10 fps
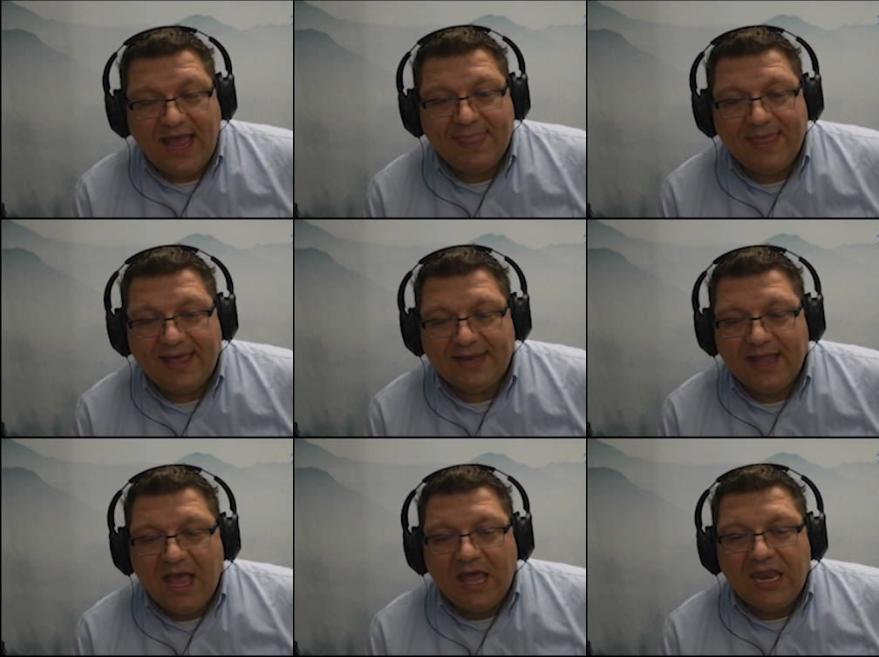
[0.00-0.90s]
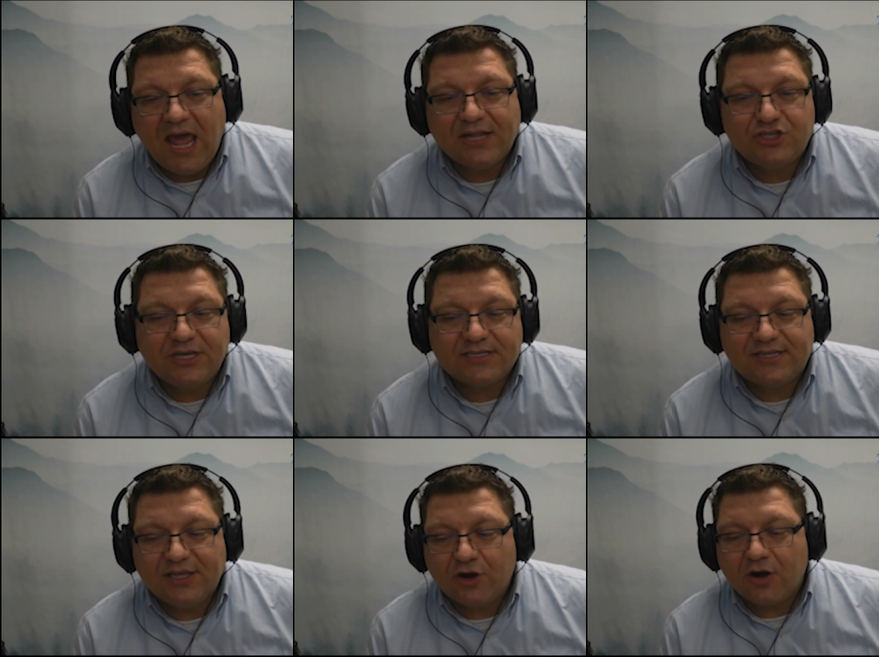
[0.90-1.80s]
And then not just
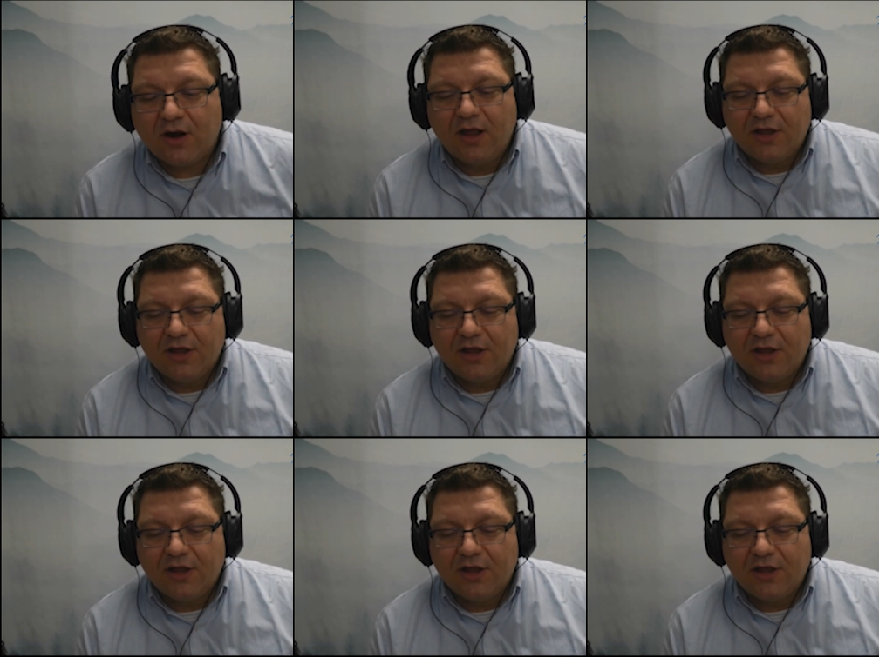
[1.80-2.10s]
that you're